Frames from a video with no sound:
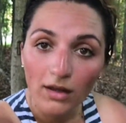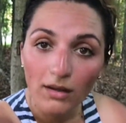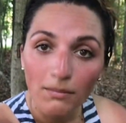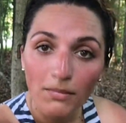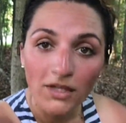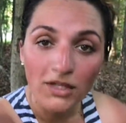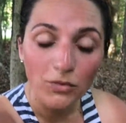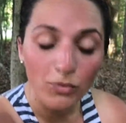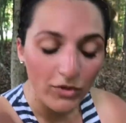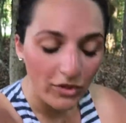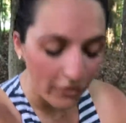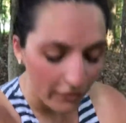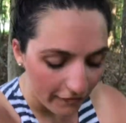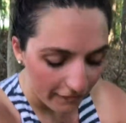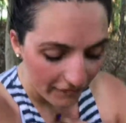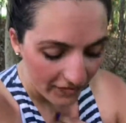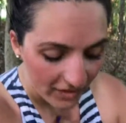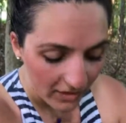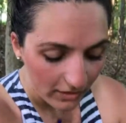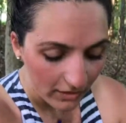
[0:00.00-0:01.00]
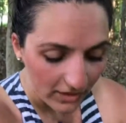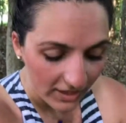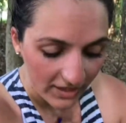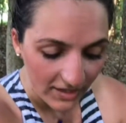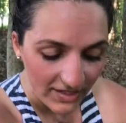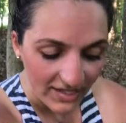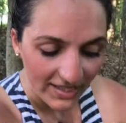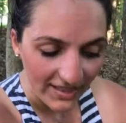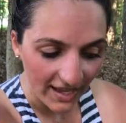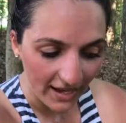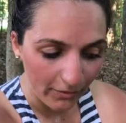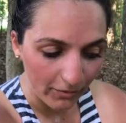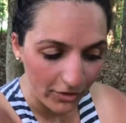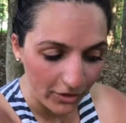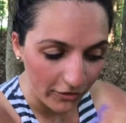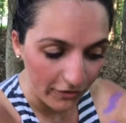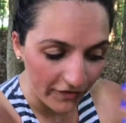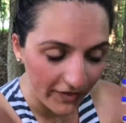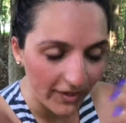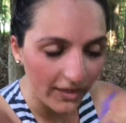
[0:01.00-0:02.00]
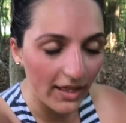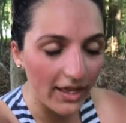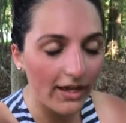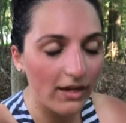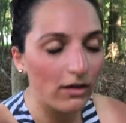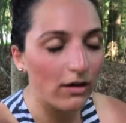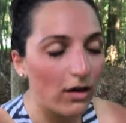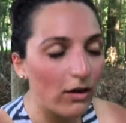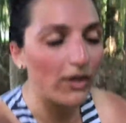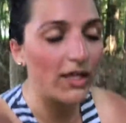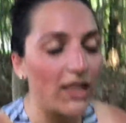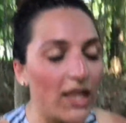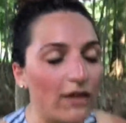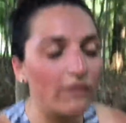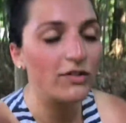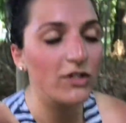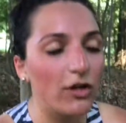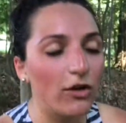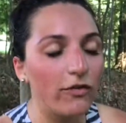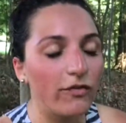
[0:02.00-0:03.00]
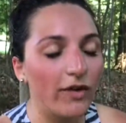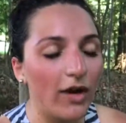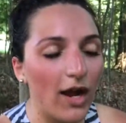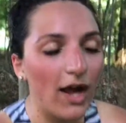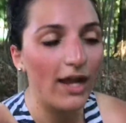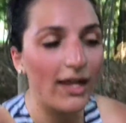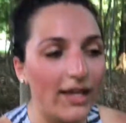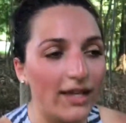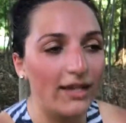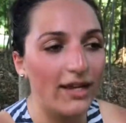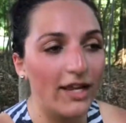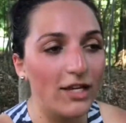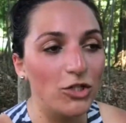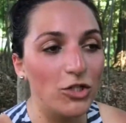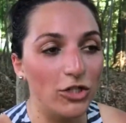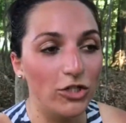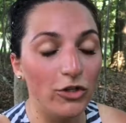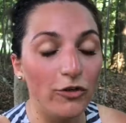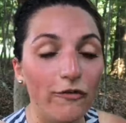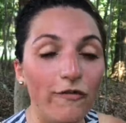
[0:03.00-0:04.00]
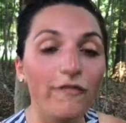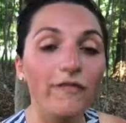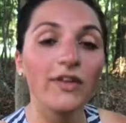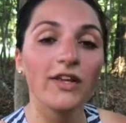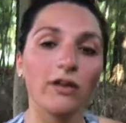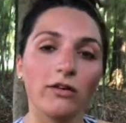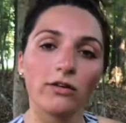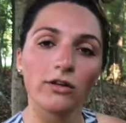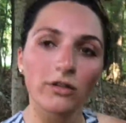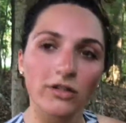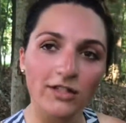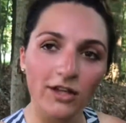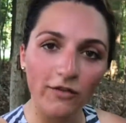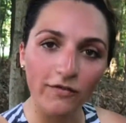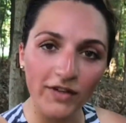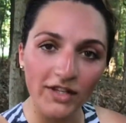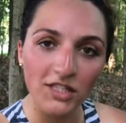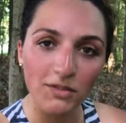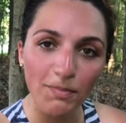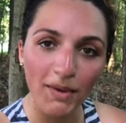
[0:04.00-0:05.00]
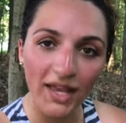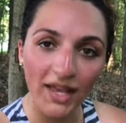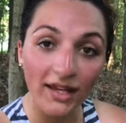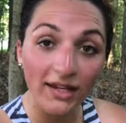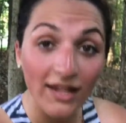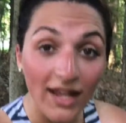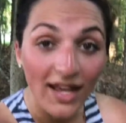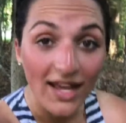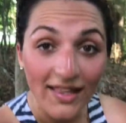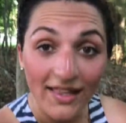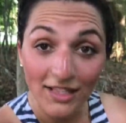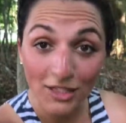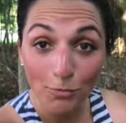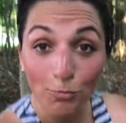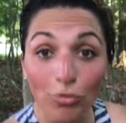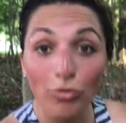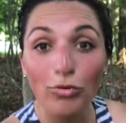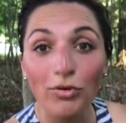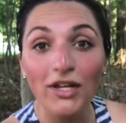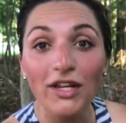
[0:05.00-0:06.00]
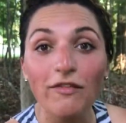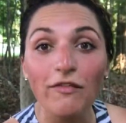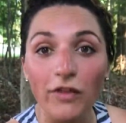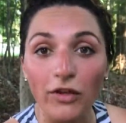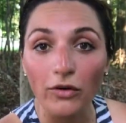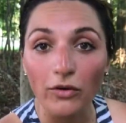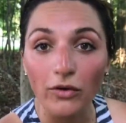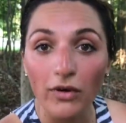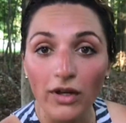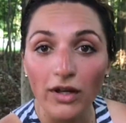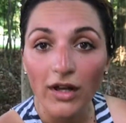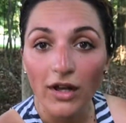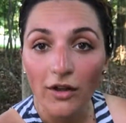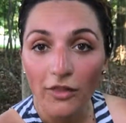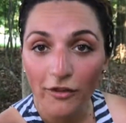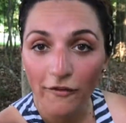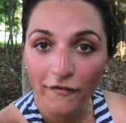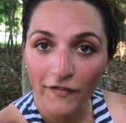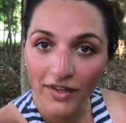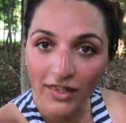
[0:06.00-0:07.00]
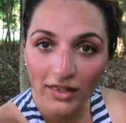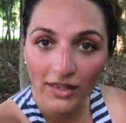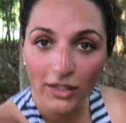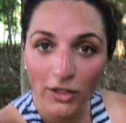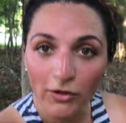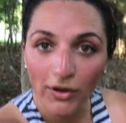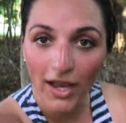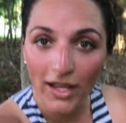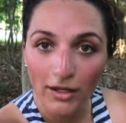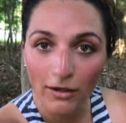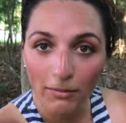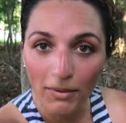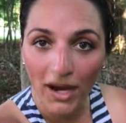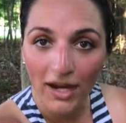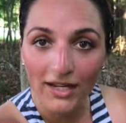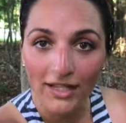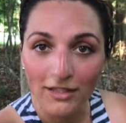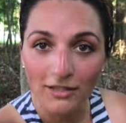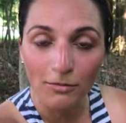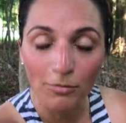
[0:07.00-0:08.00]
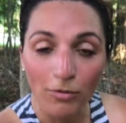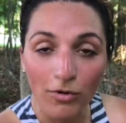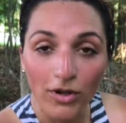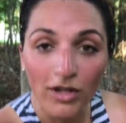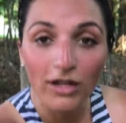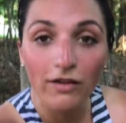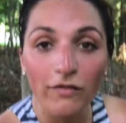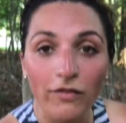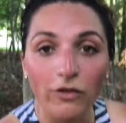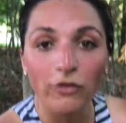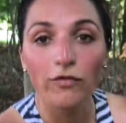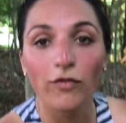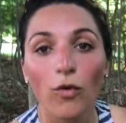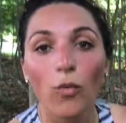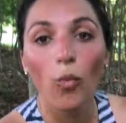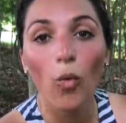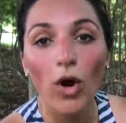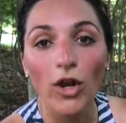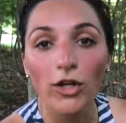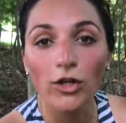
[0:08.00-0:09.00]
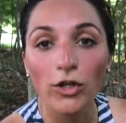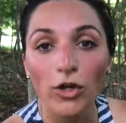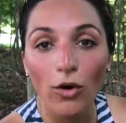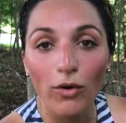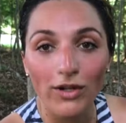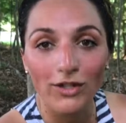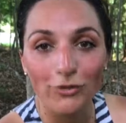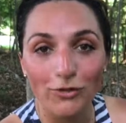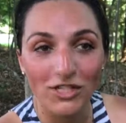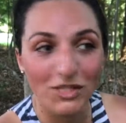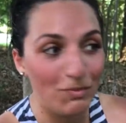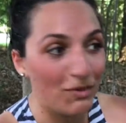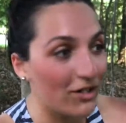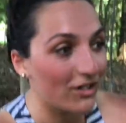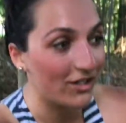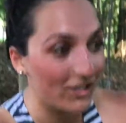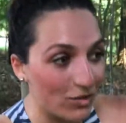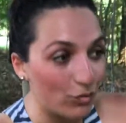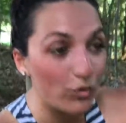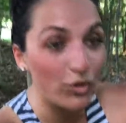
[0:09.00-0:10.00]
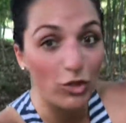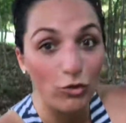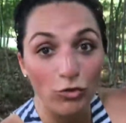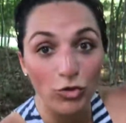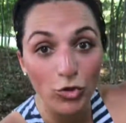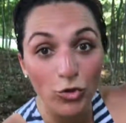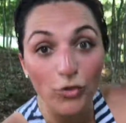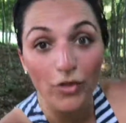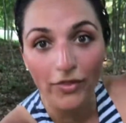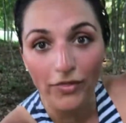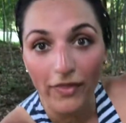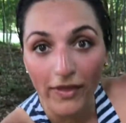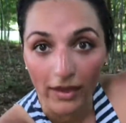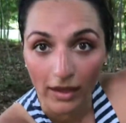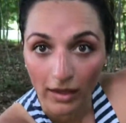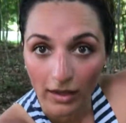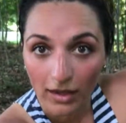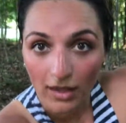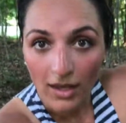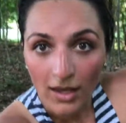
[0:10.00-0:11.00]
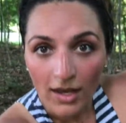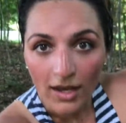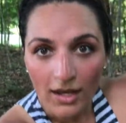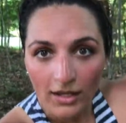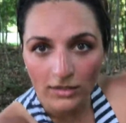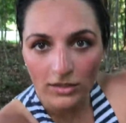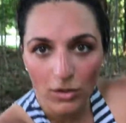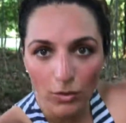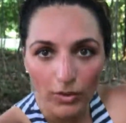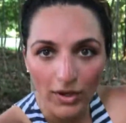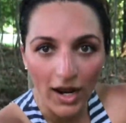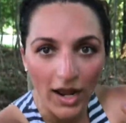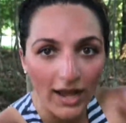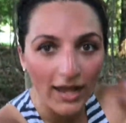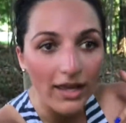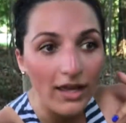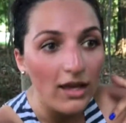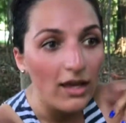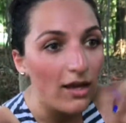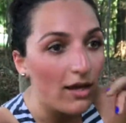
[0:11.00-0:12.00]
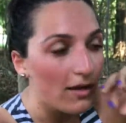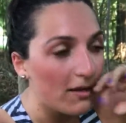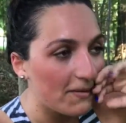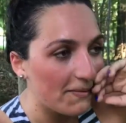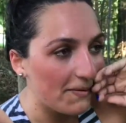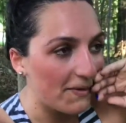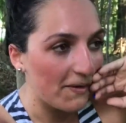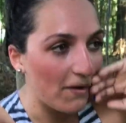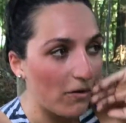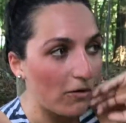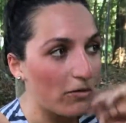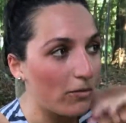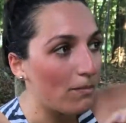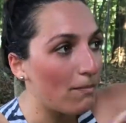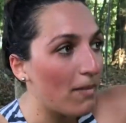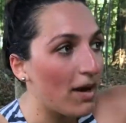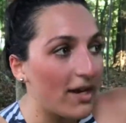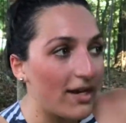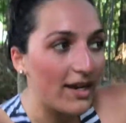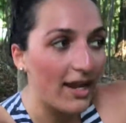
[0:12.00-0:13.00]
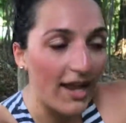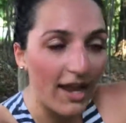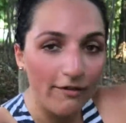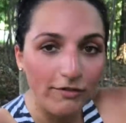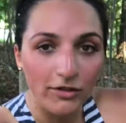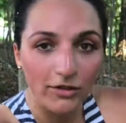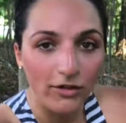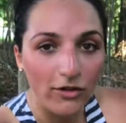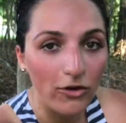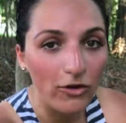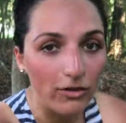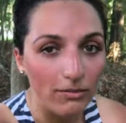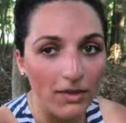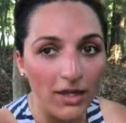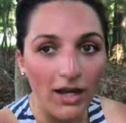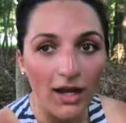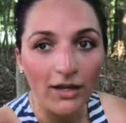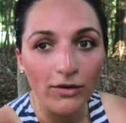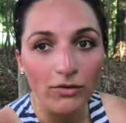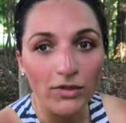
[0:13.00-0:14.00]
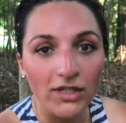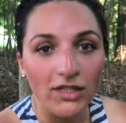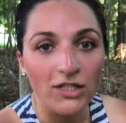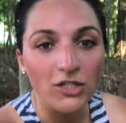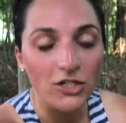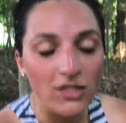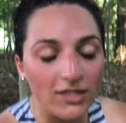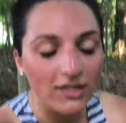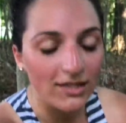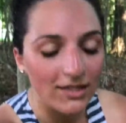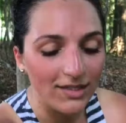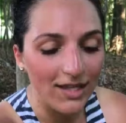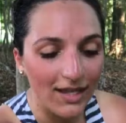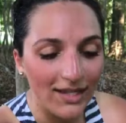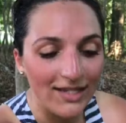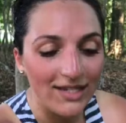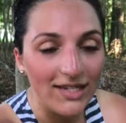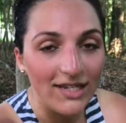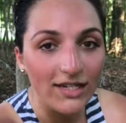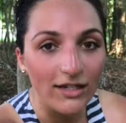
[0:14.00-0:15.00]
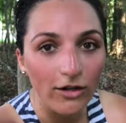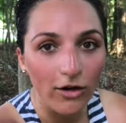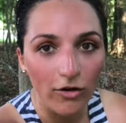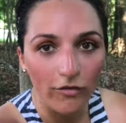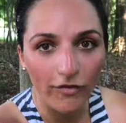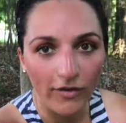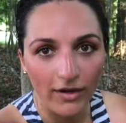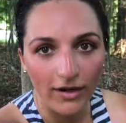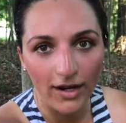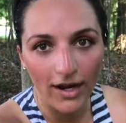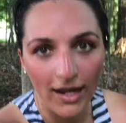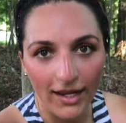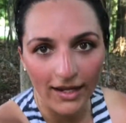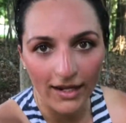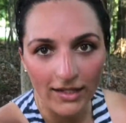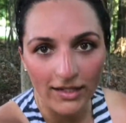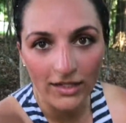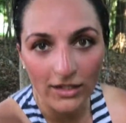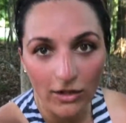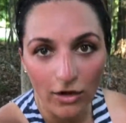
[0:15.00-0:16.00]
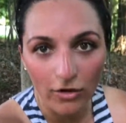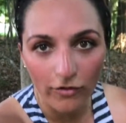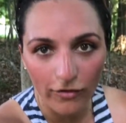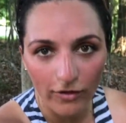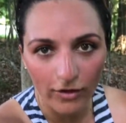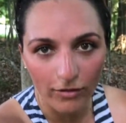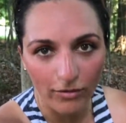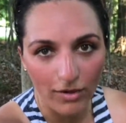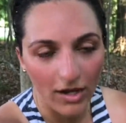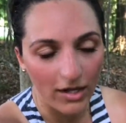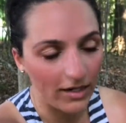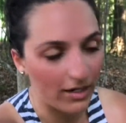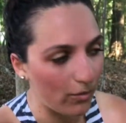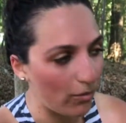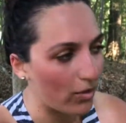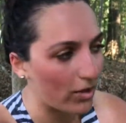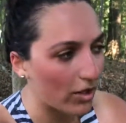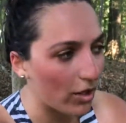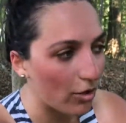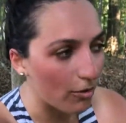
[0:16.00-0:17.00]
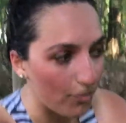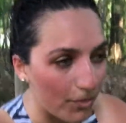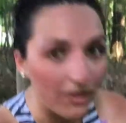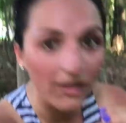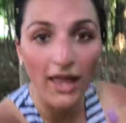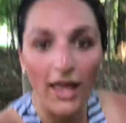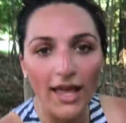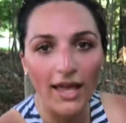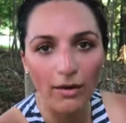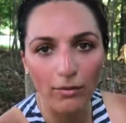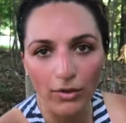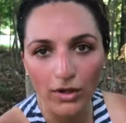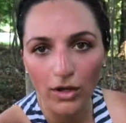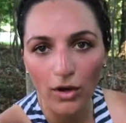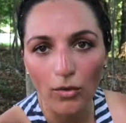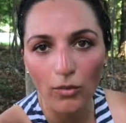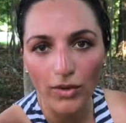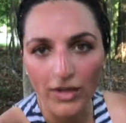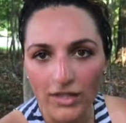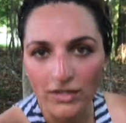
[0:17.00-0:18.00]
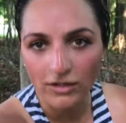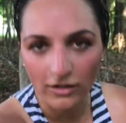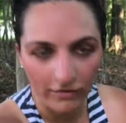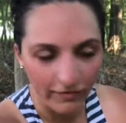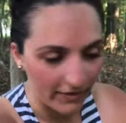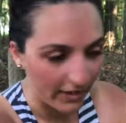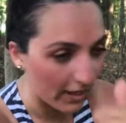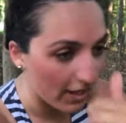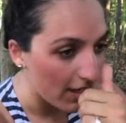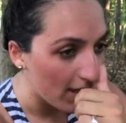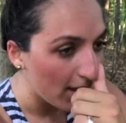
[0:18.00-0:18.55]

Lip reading: Because when you feel into that, when you feel like, oh, I'd love to go for a hike in nature, and you feel yourself expand, that's a preview. The feeling you get in your body is a preview for what you're going to experience when you do the thing. And so when I, Monday afternoon, I'm like, I need to go for a hike, I need to go for a run, I want to go play, I want to go windsurfing,